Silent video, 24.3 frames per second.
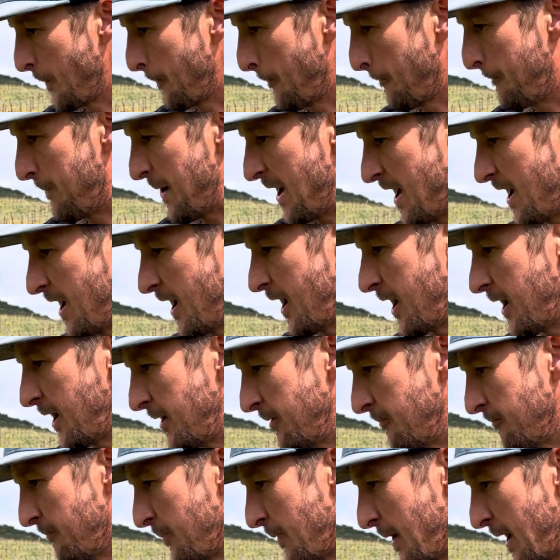By
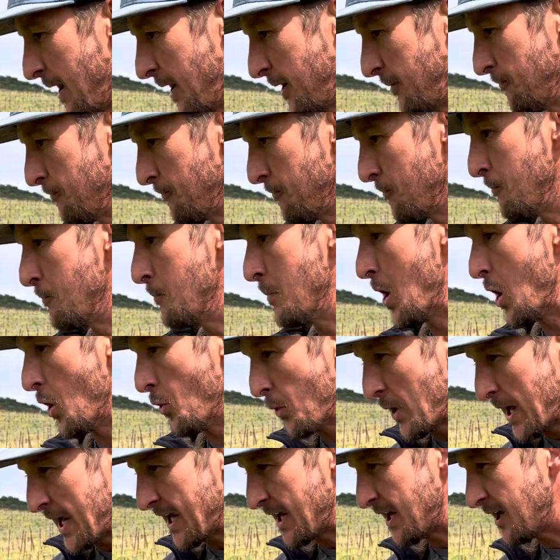
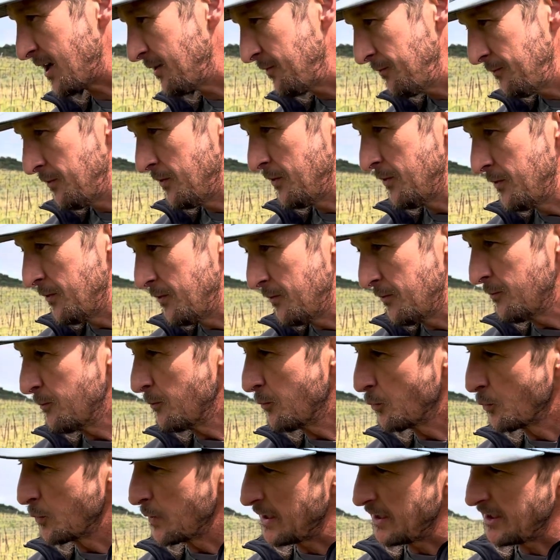mowing
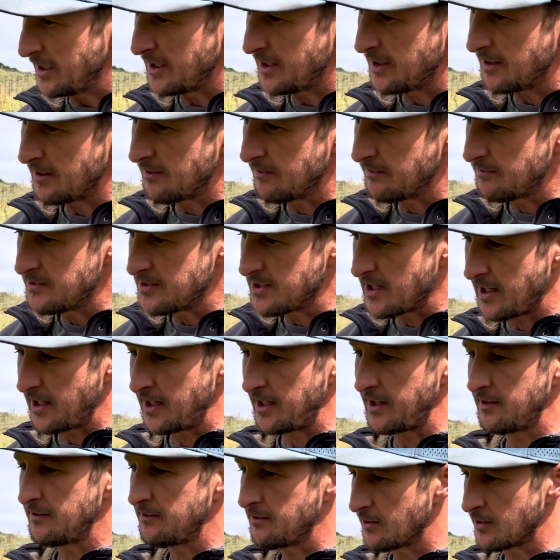really
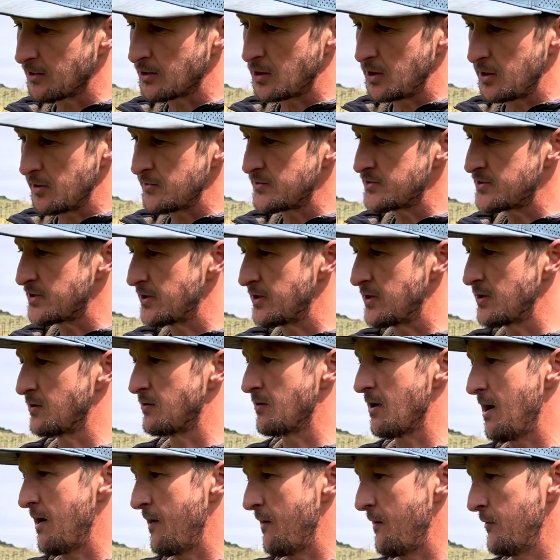tight or close to the
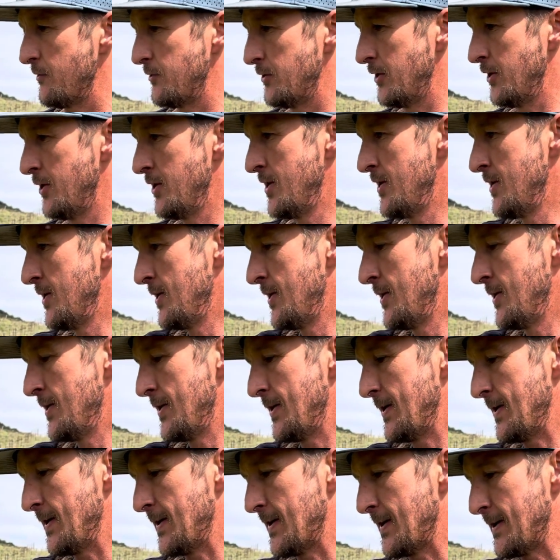ground,
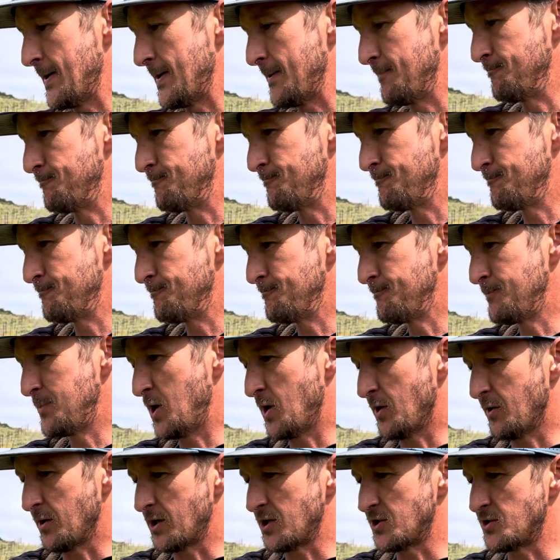
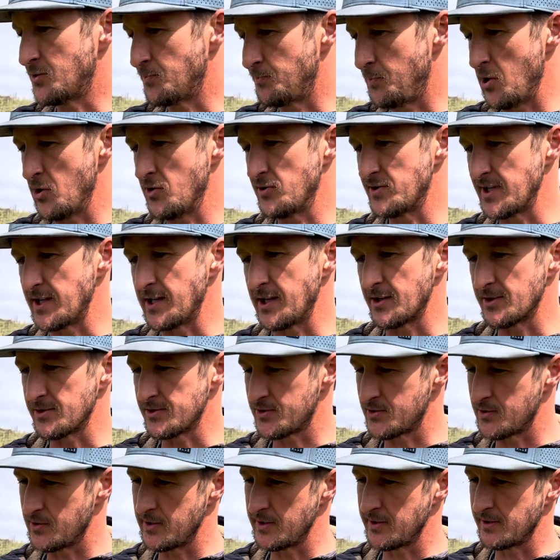you're exposing your
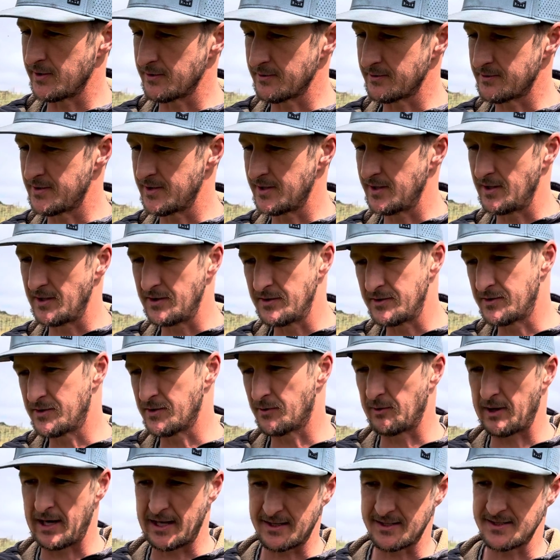soil to
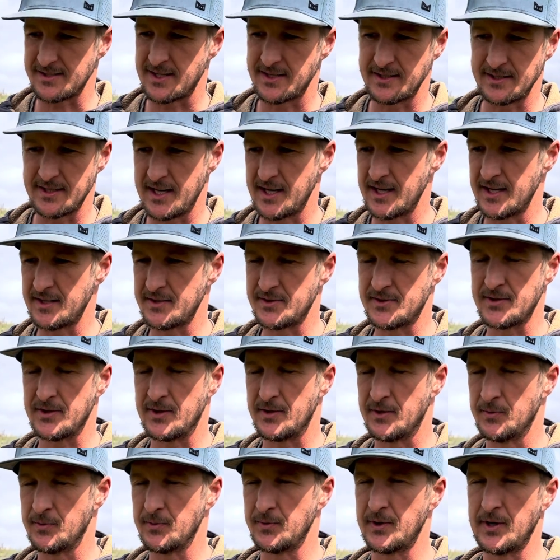direct sunlight.
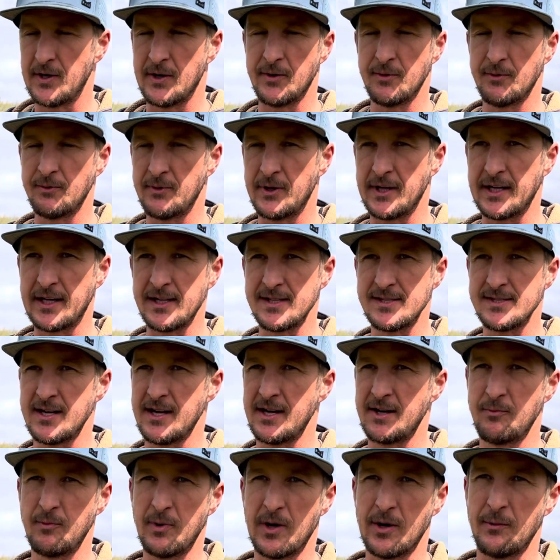So, like I
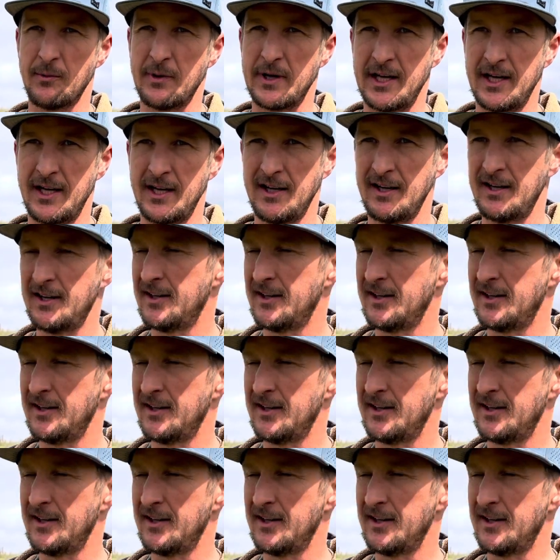said, where we